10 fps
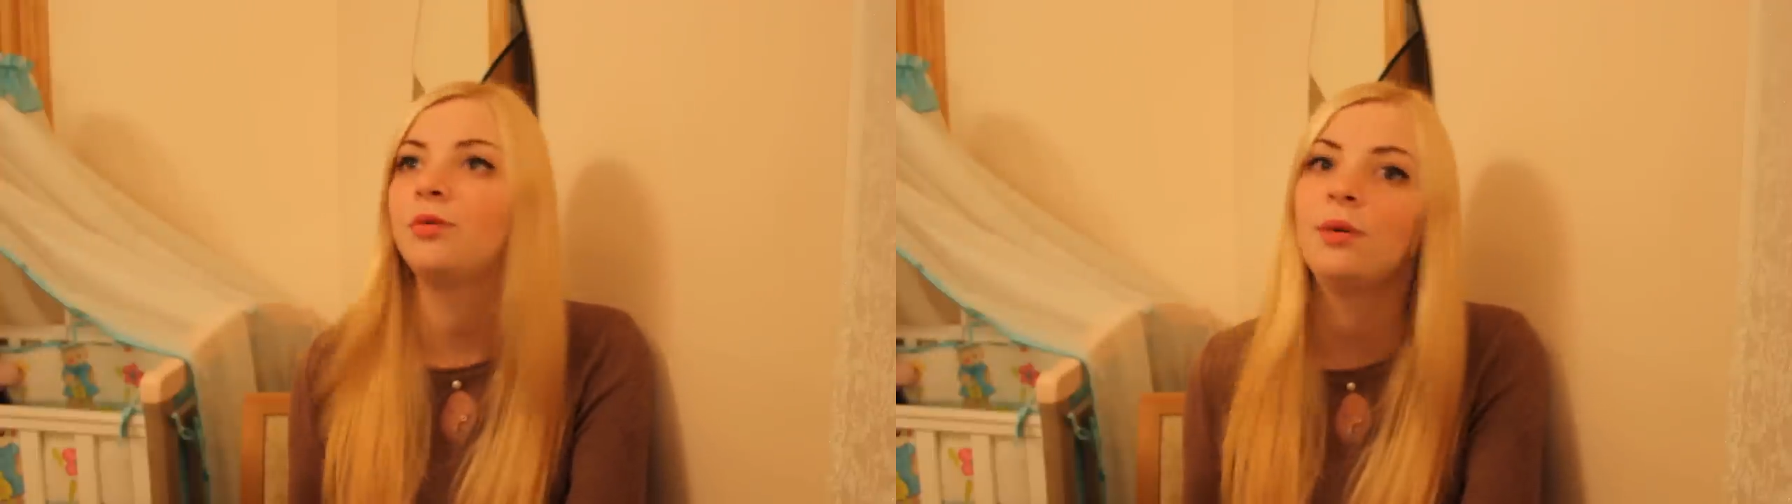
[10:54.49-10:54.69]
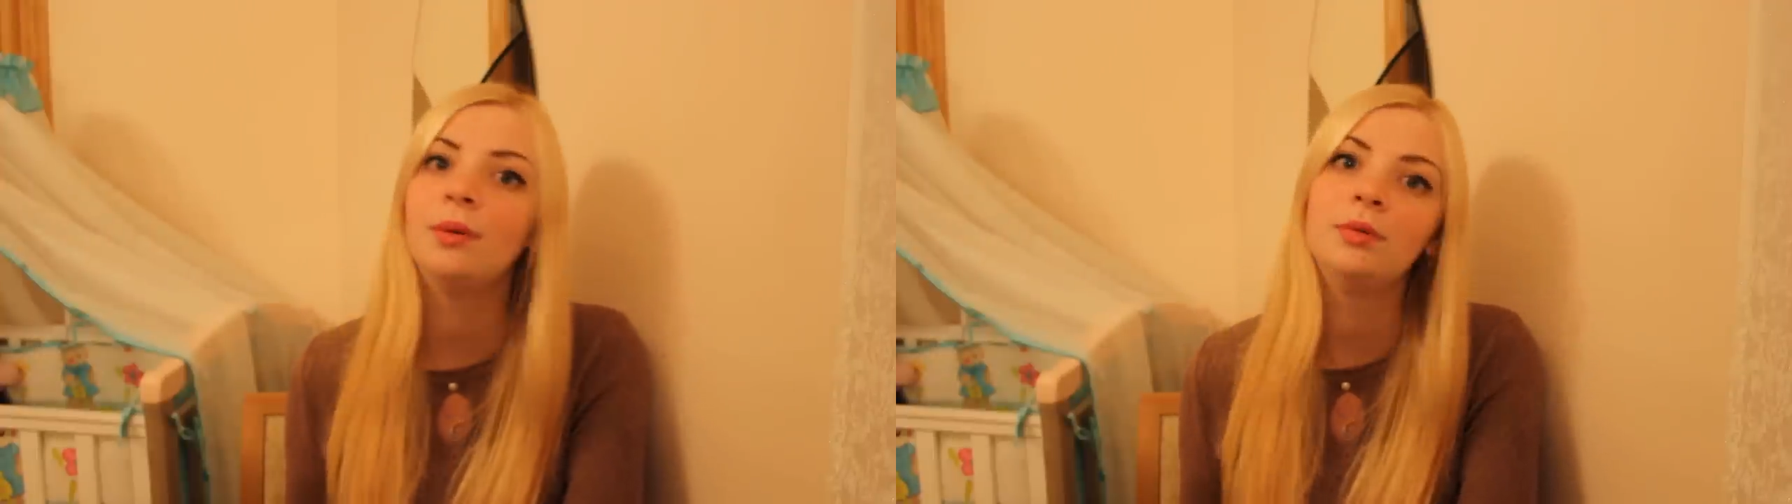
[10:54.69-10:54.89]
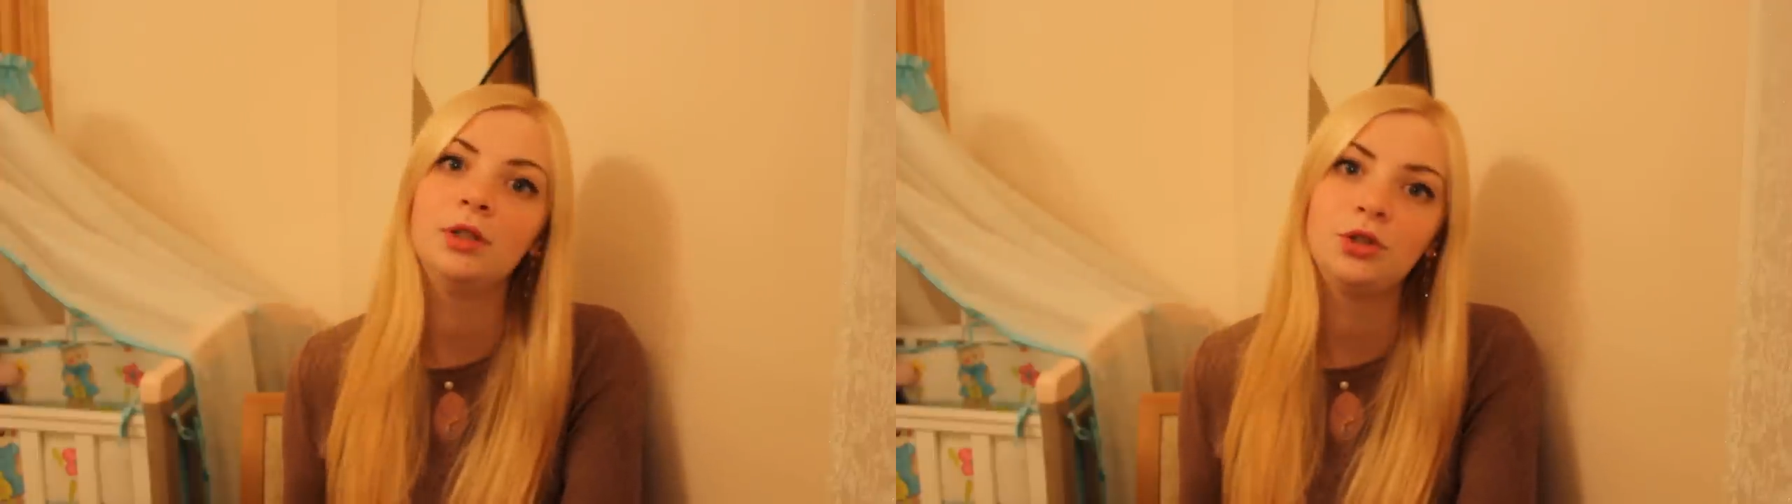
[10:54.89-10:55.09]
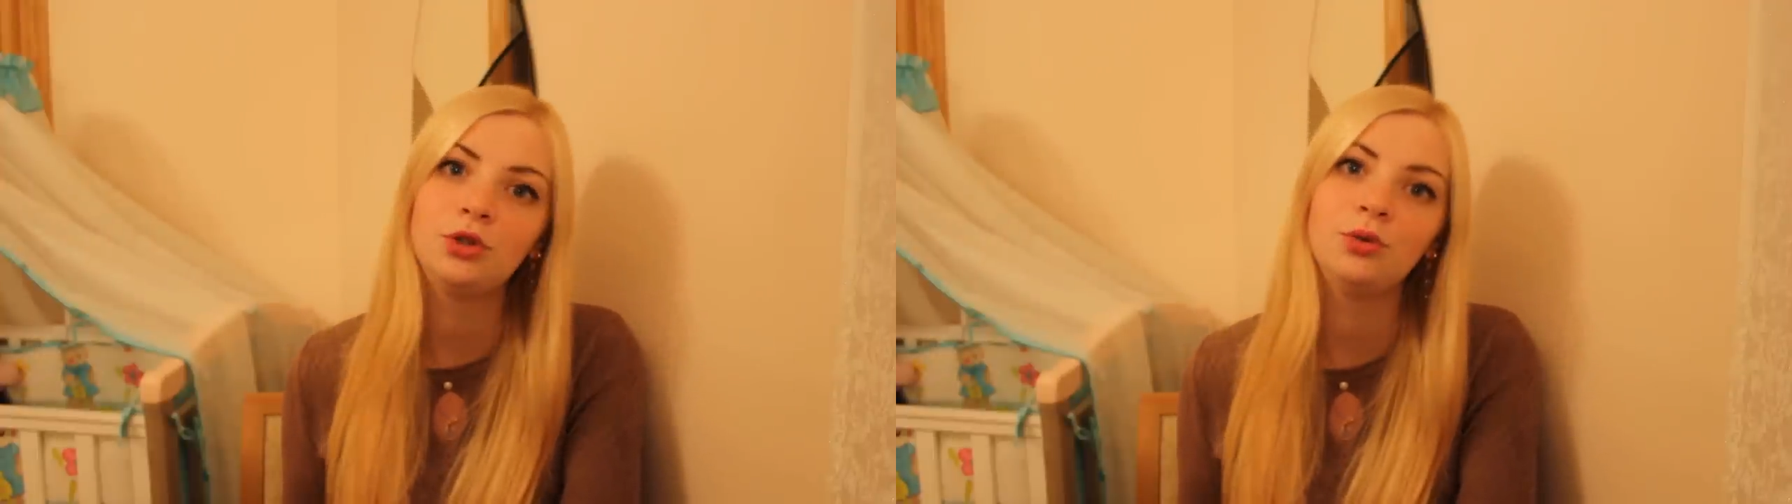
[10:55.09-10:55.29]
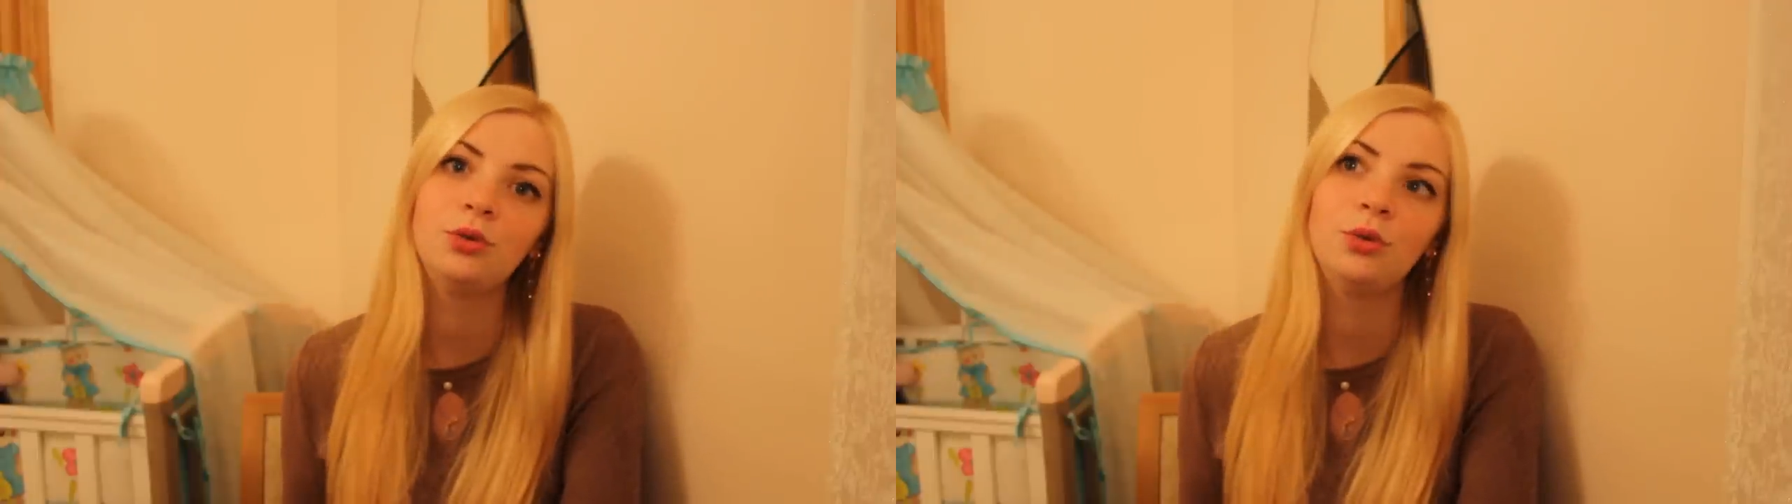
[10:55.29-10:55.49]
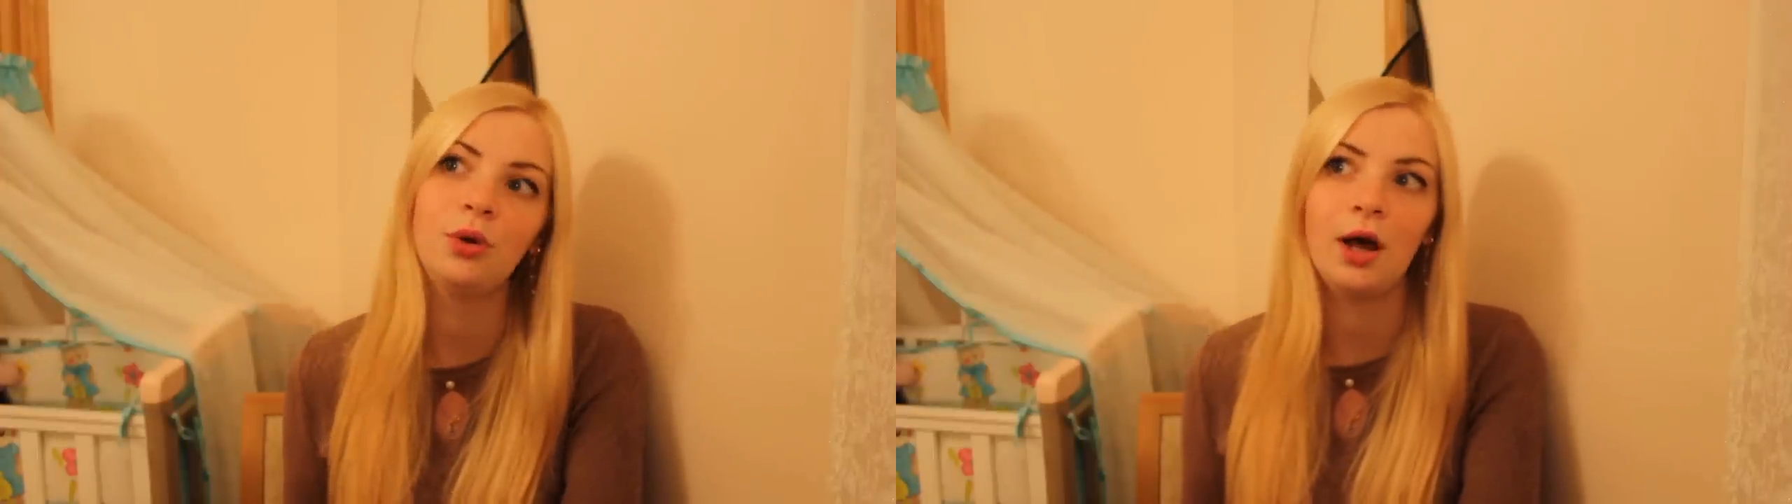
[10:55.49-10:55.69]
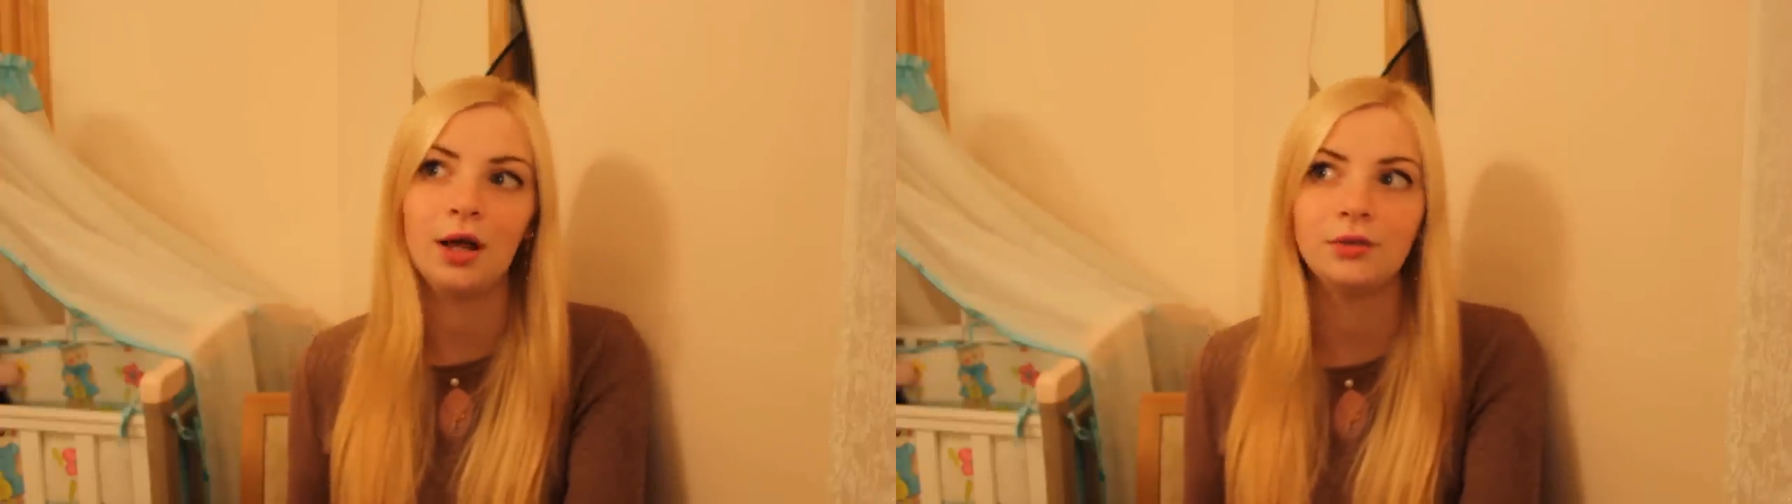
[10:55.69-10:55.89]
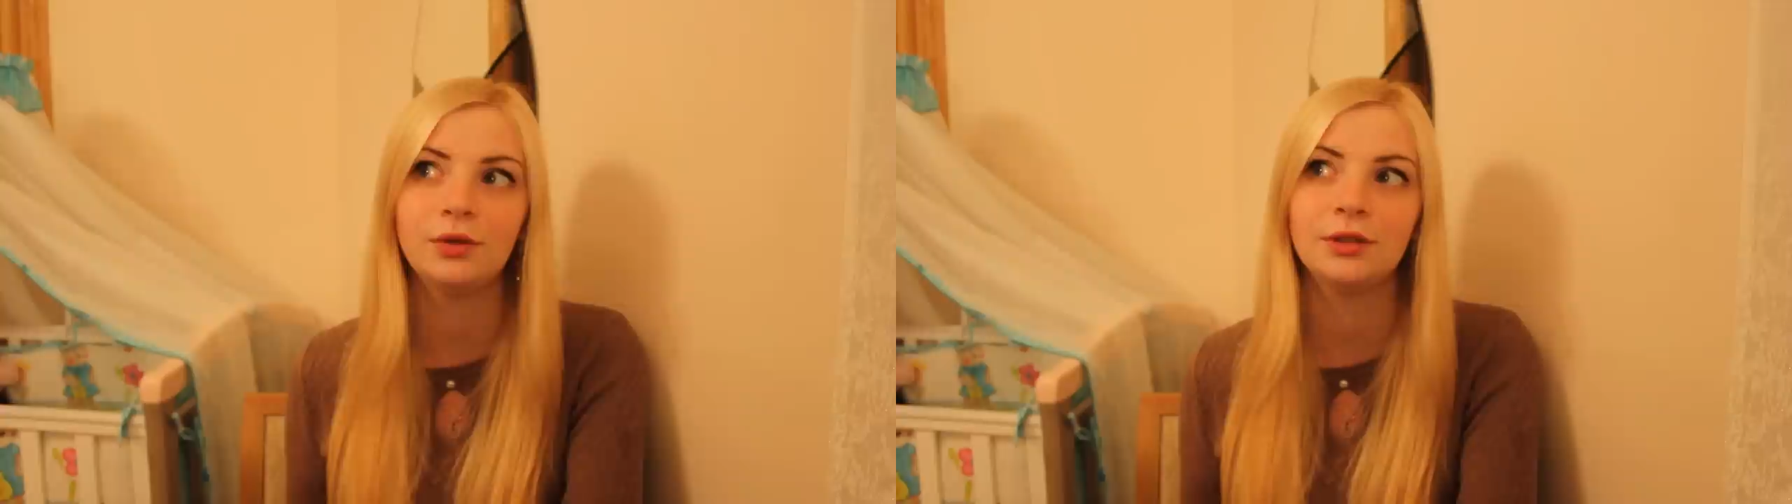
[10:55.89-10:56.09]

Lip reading: probably 2,000